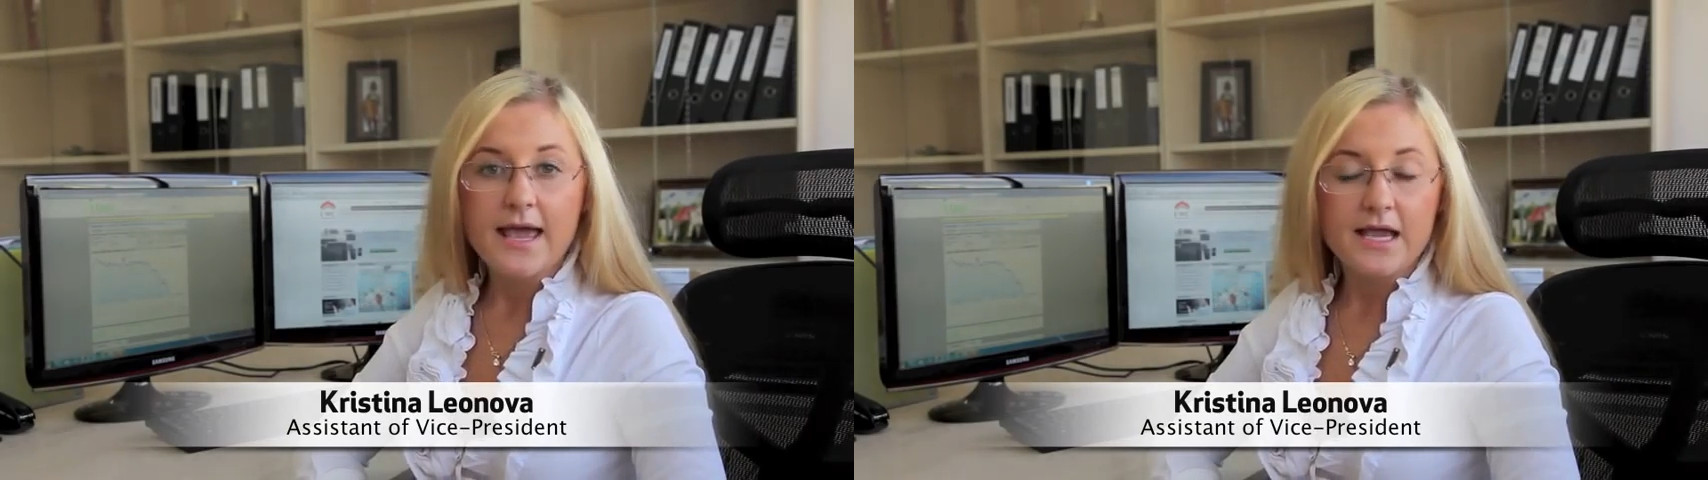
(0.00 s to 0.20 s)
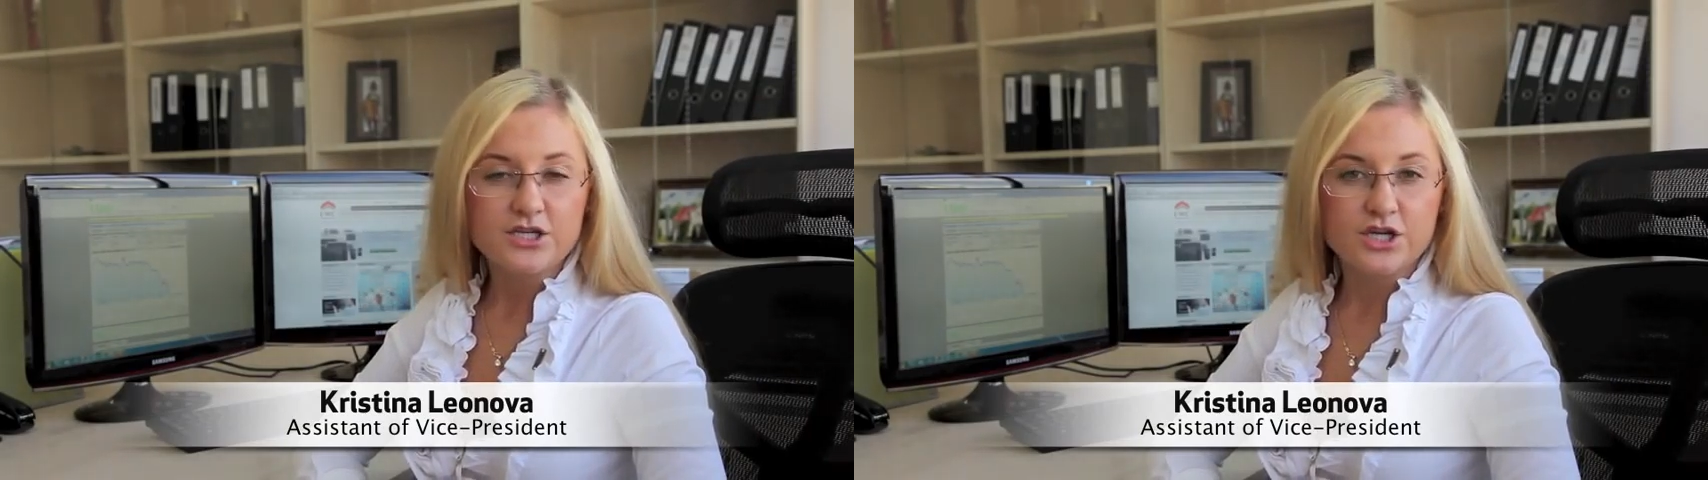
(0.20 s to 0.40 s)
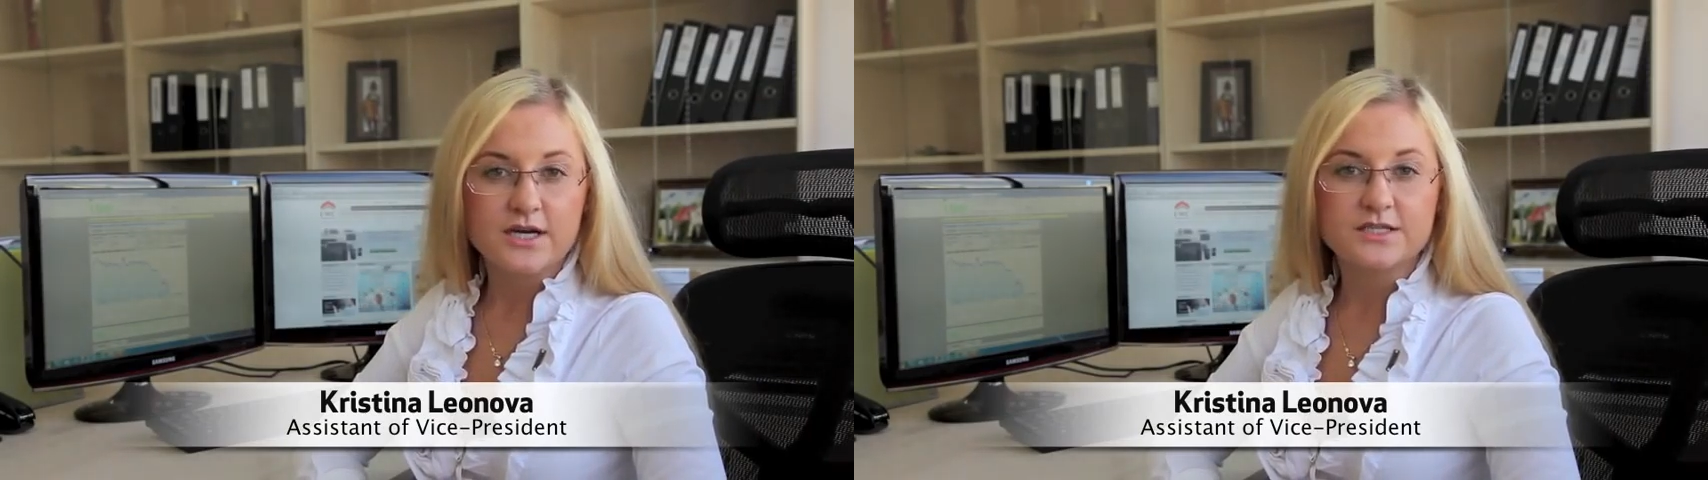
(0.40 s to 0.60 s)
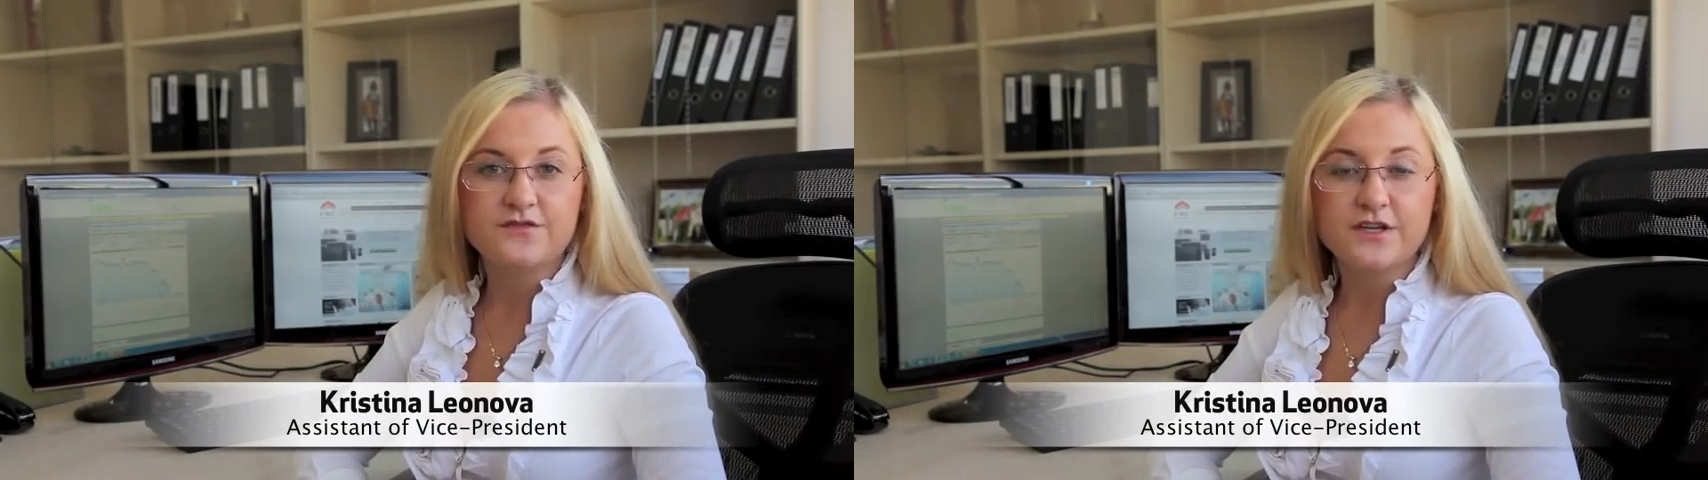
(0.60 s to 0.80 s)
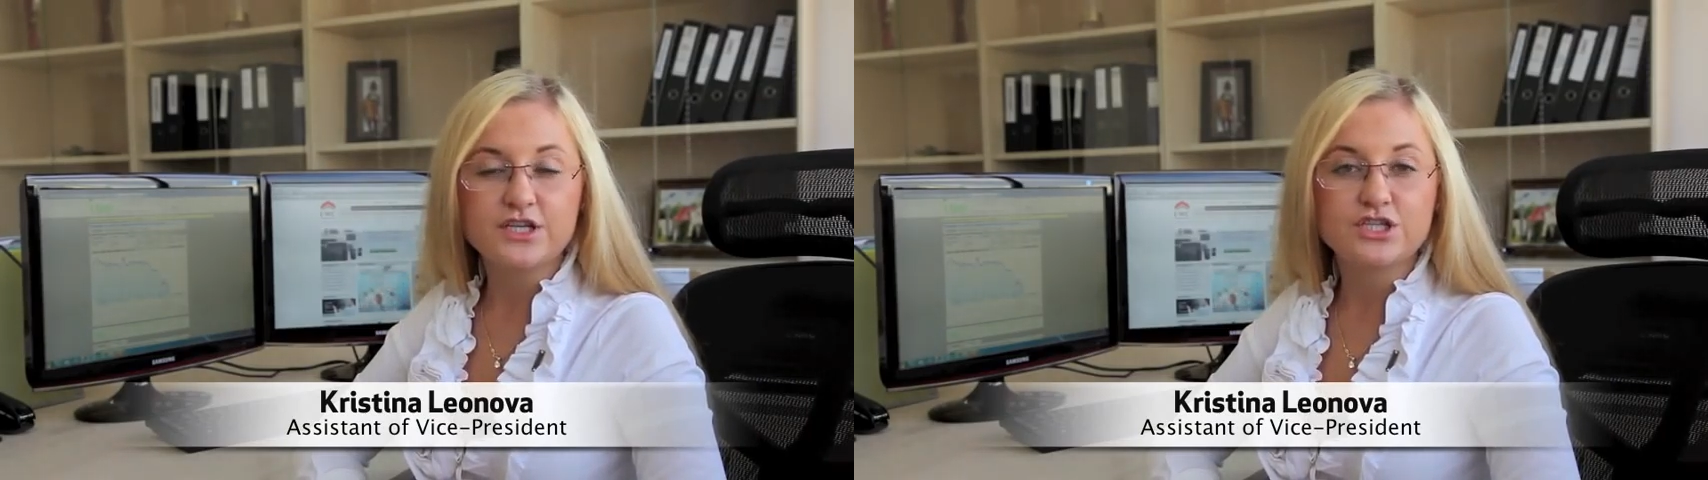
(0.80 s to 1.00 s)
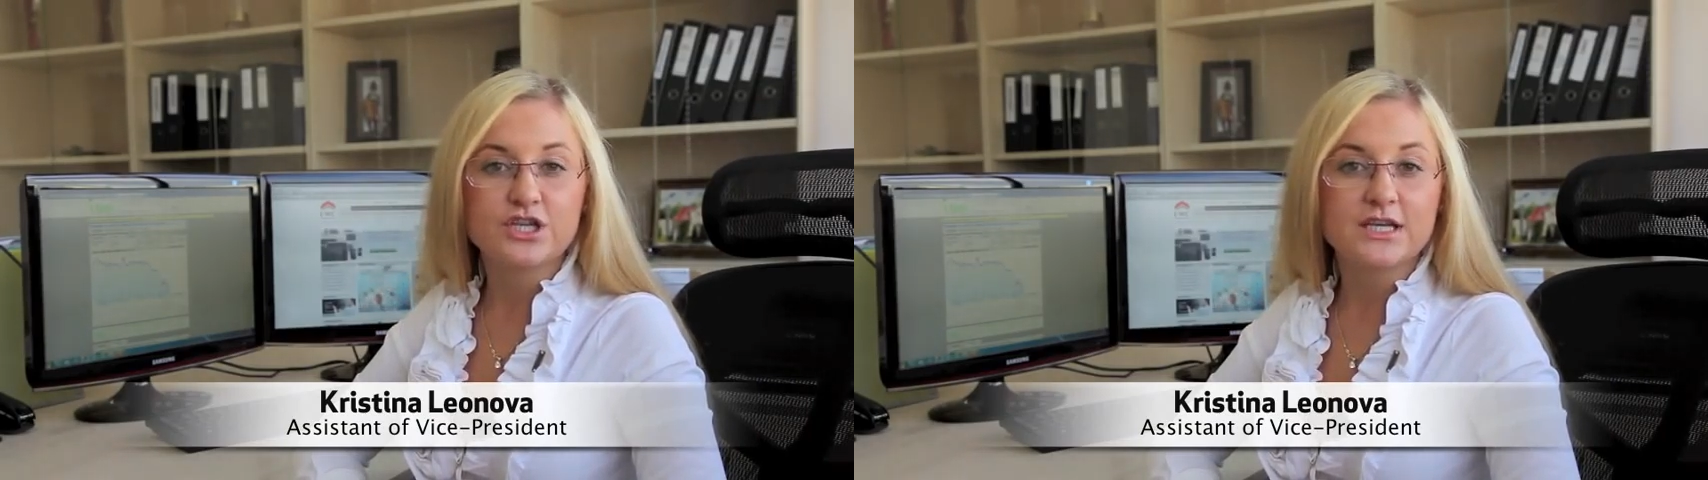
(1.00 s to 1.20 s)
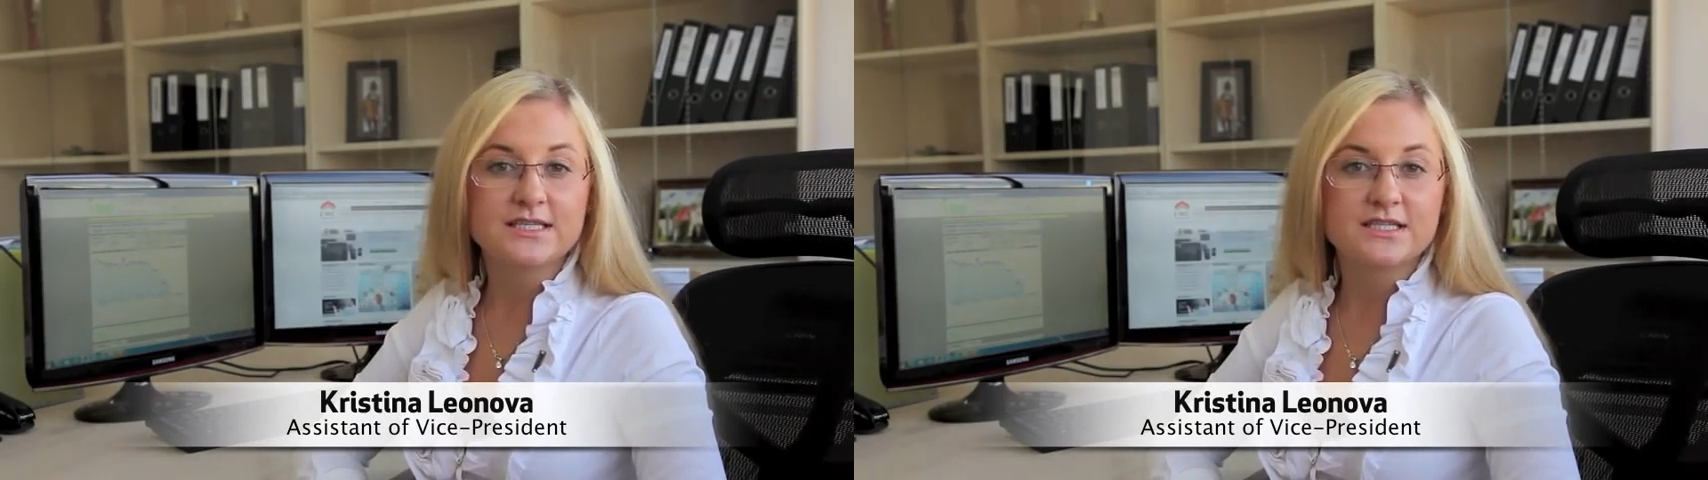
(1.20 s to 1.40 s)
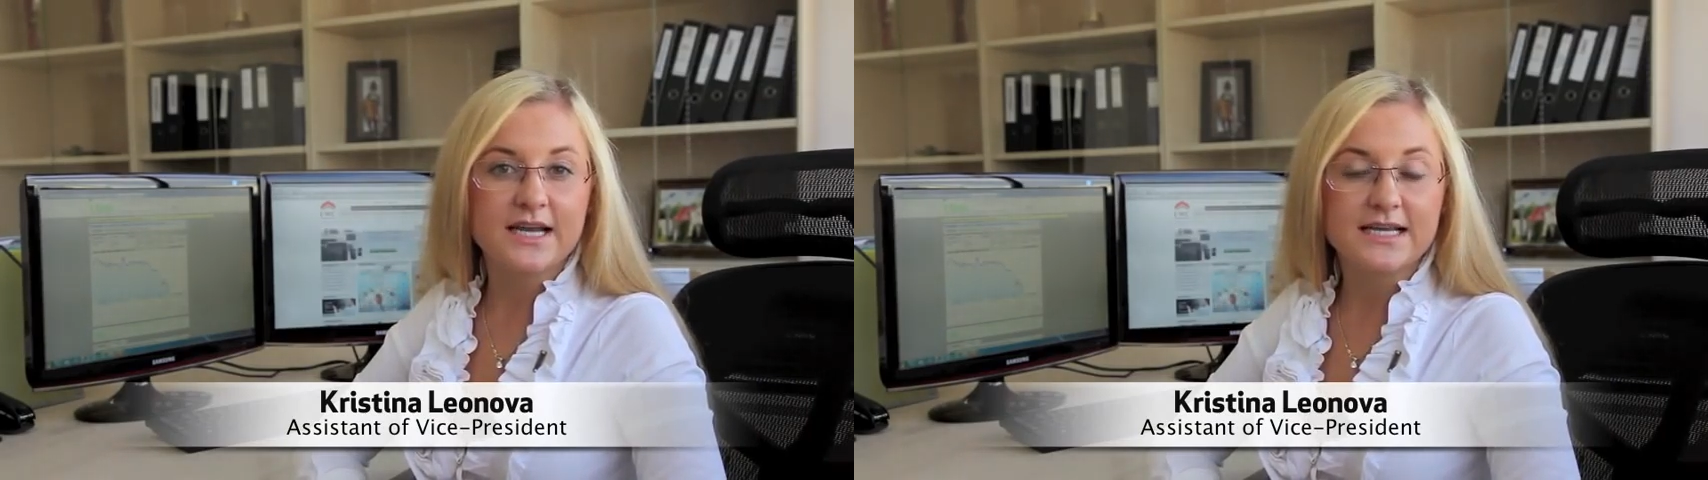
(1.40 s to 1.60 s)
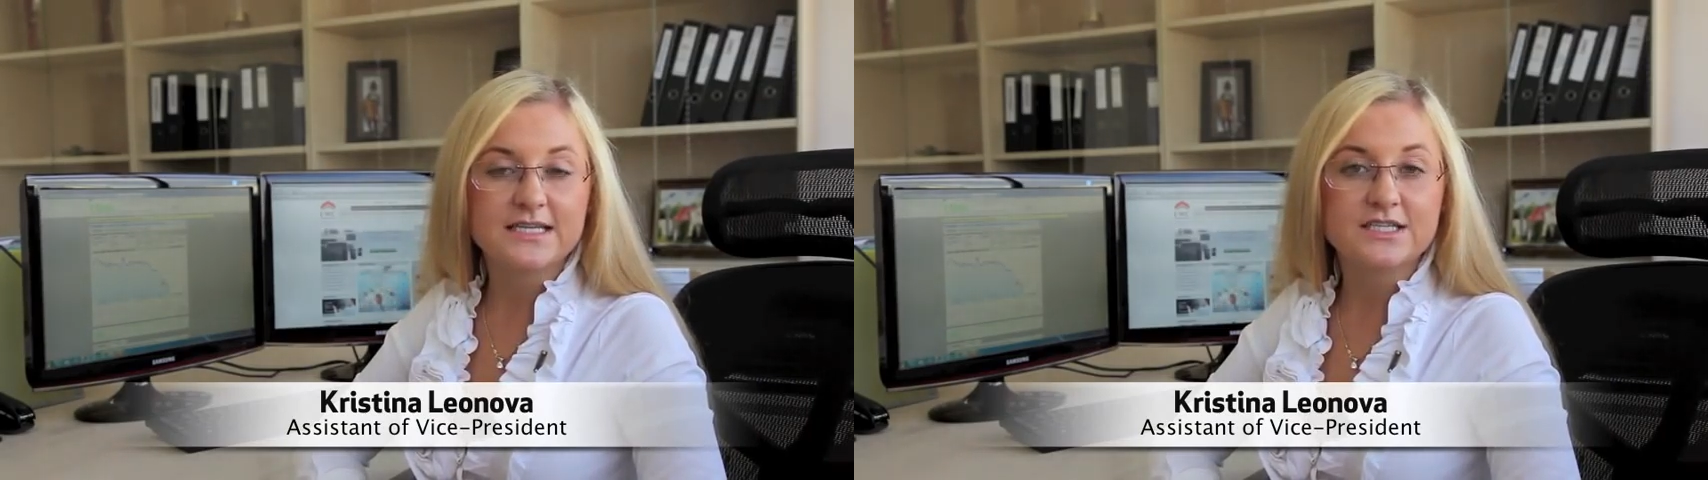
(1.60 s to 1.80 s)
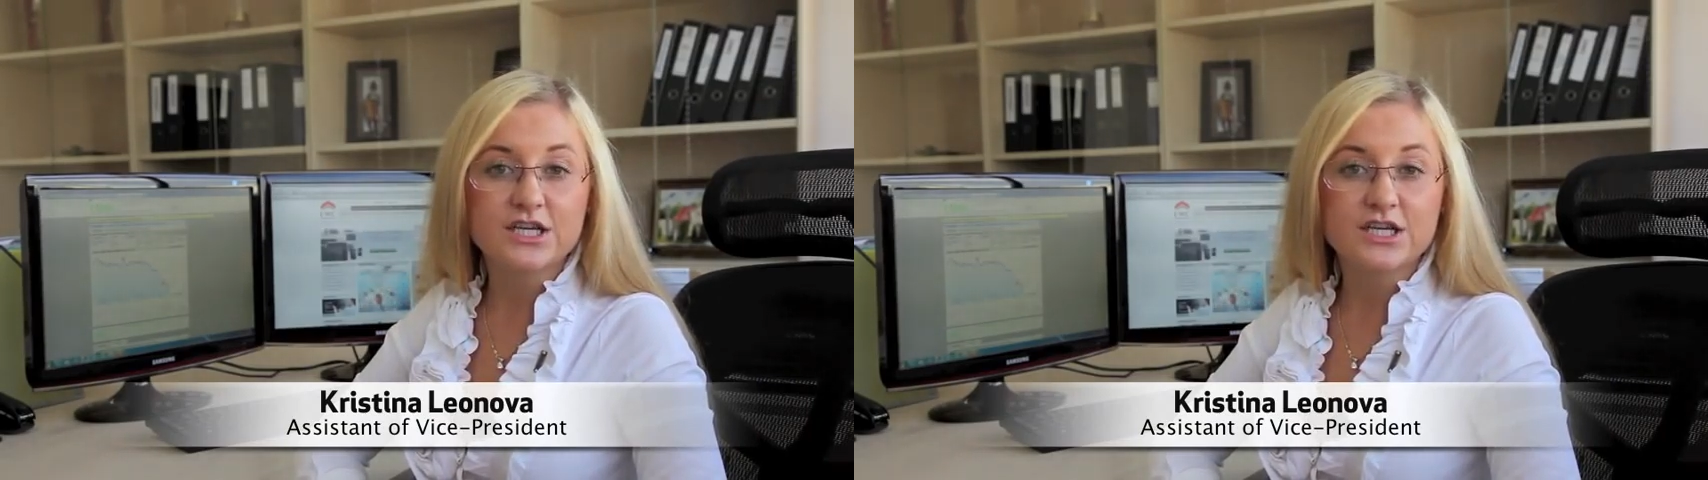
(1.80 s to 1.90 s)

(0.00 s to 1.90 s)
Asia has finished its trading